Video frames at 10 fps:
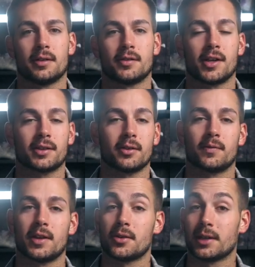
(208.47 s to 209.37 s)
check those
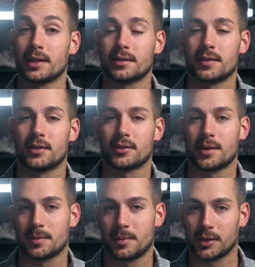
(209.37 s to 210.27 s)
video links in the
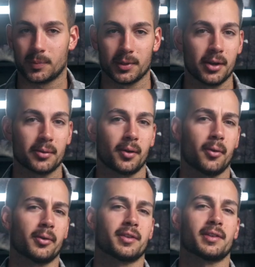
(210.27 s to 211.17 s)
description box below,
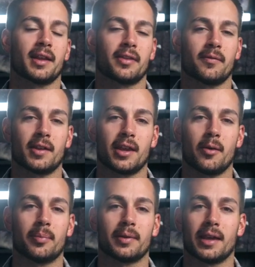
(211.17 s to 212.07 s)
or just let the
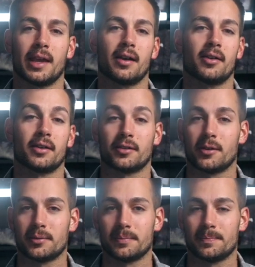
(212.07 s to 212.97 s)
video play on its own.